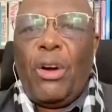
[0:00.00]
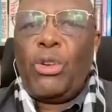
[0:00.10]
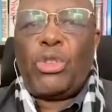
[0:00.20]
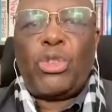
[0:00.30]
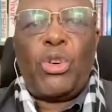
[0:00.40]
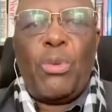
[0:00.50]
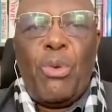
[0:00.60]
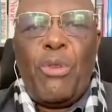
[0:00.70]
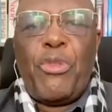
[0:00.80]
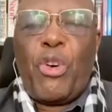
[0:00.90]
also
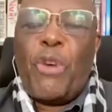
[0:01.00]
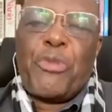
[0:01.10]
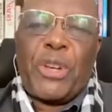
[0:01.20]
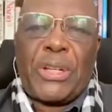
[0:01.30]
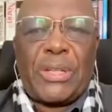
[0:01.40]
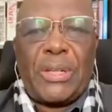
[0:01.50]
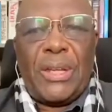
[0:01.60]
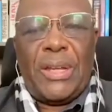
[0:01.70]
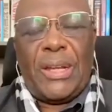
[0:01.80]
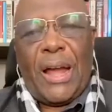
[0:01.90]
remove conflicts
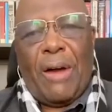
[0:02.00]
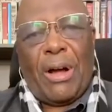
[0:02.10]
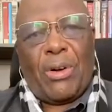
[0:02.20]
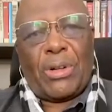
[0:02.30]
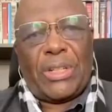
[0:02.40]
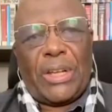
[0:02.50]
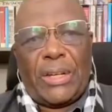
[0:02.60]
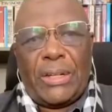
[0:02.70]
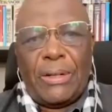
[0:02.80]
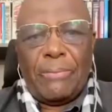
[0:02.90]
in our continent.